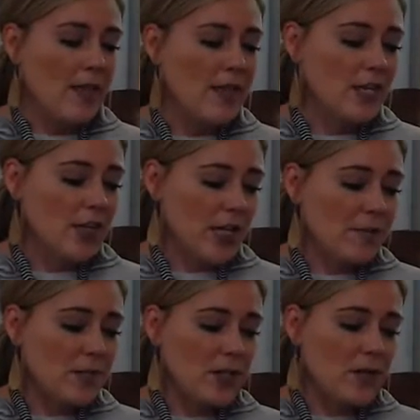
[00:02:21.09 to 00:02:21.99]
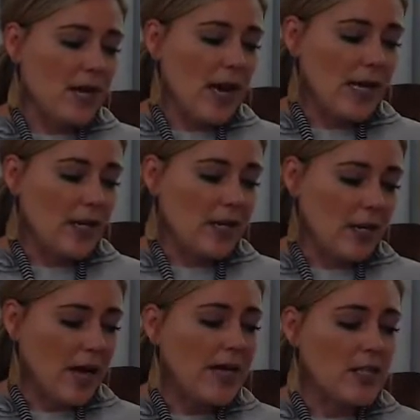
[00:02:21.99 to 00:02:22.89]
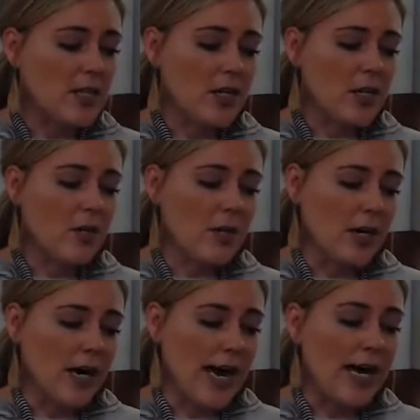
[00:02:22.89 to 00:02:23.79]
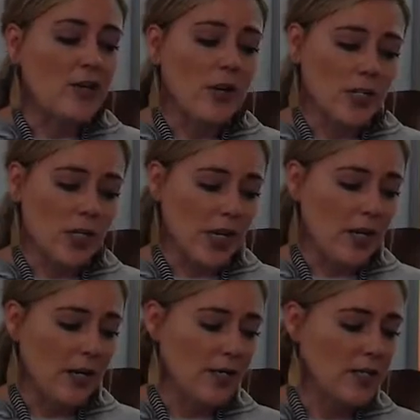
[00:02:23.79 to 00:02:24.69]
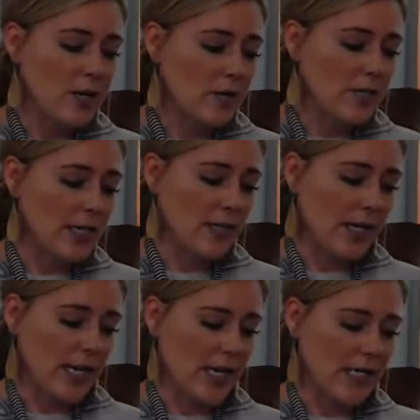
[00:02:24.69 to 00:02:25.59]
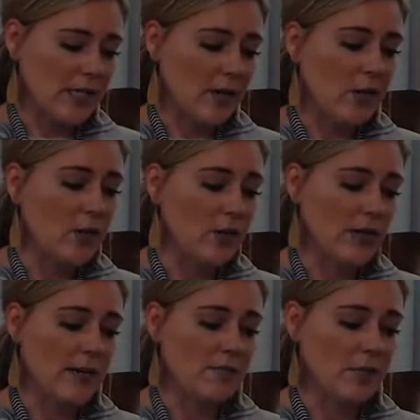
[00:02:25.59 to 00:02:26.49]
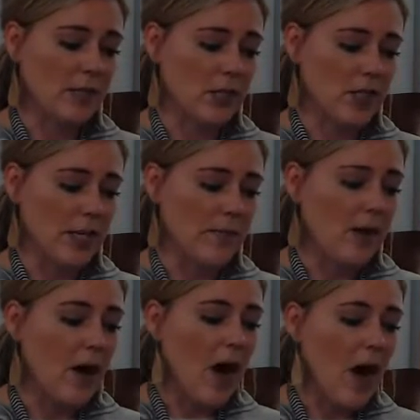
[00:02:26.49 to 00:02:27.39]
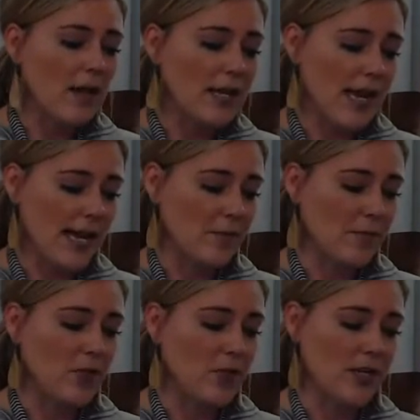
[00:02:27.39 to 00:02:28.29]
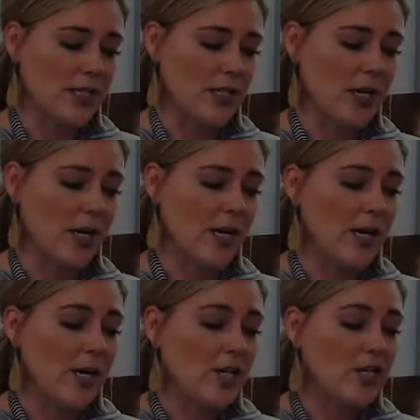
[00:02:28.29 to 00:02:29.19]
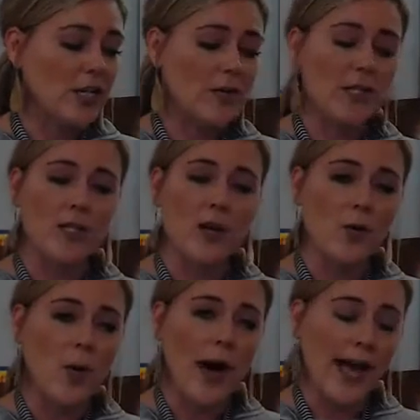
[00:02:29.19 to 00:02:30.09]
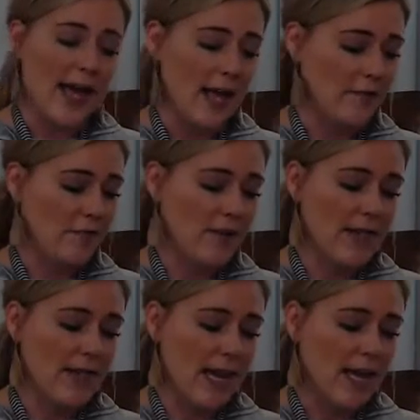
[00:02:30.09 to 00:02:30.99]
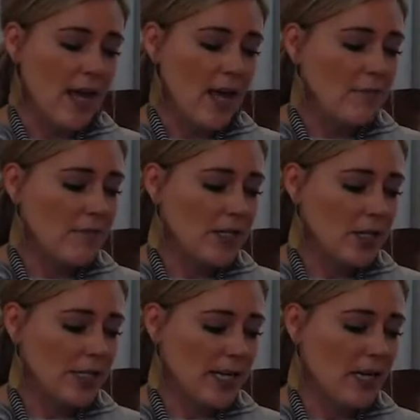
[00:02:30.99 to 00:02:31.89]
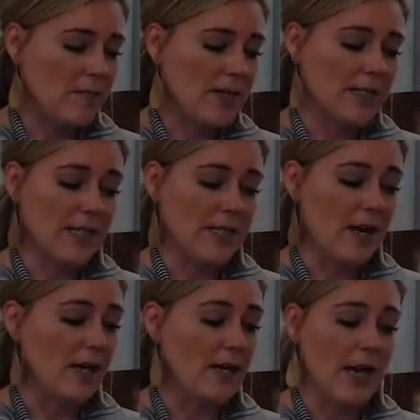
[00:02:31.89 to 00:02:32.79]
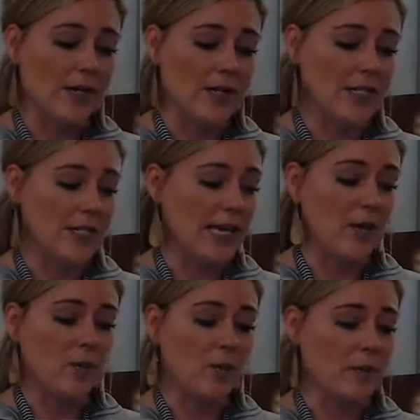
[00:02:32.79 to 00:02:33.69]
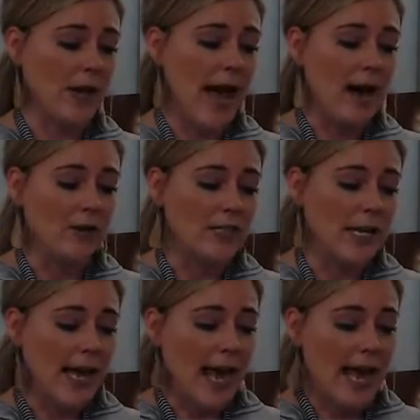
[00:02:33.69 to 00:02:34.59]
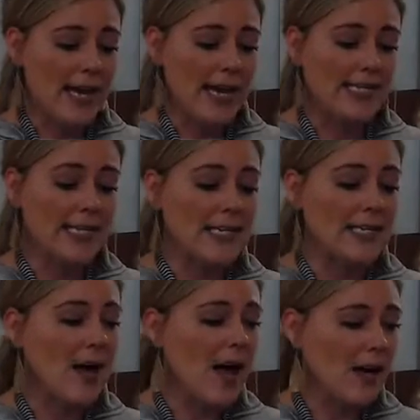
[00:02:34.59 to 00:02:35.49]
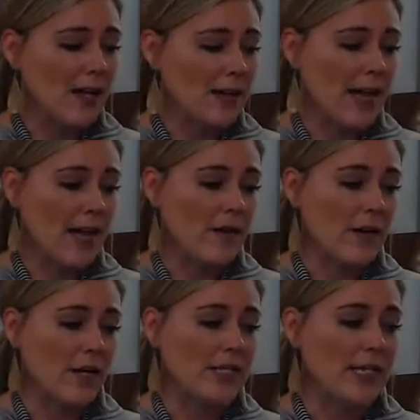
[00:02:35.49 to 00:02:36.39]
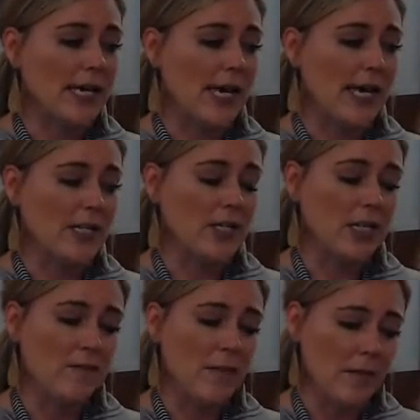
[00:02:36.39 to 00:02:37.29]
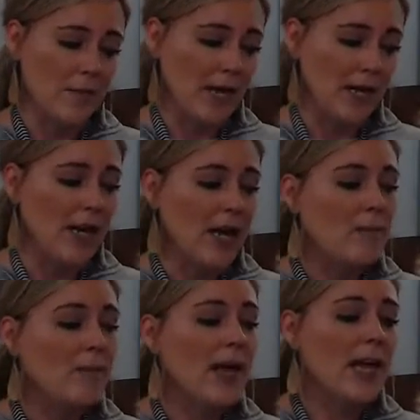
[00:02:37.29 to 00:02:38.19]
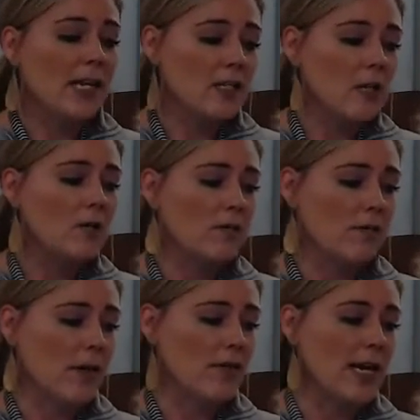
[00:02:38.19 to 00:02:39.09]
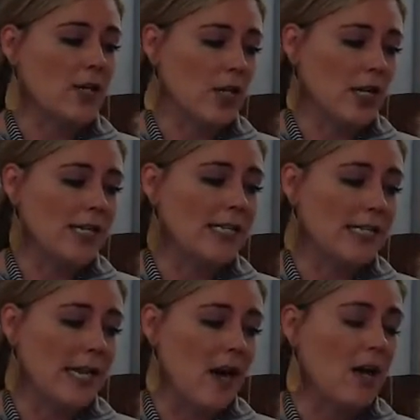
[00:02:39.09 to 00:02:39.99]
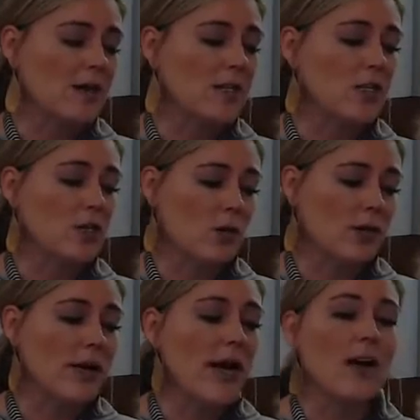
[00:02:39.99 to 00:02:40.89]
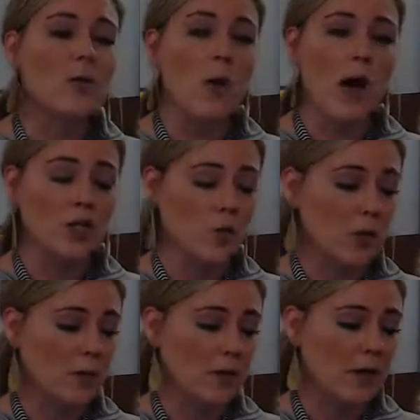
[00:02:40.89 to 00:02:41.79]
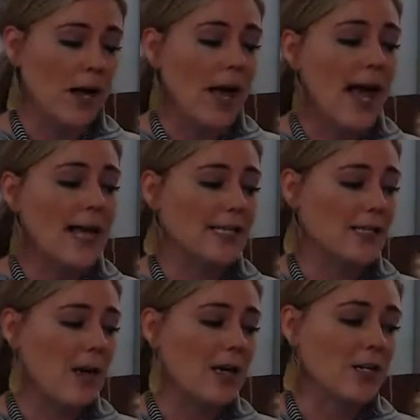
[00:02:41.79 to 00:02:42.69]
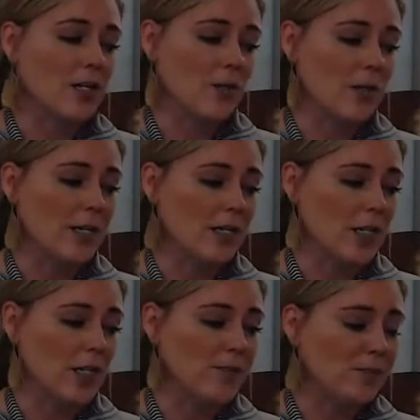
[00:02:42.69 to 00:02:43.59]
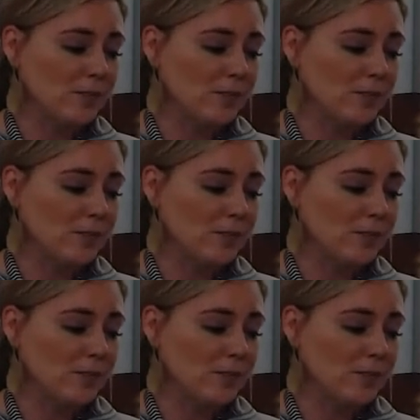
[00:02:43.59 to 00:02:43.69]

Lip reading: The sheep soon got to know her and trust her. So did the geese, who lived with the sheep. All the animals trusted her. She was so quiet and friendly. Mr. Zuckerman did not allow her to take Wilbur out, and he did not allow her to get into the pig pen. But he told Fern that she could sit on the stool and watch Wilbur as long as she wanted to.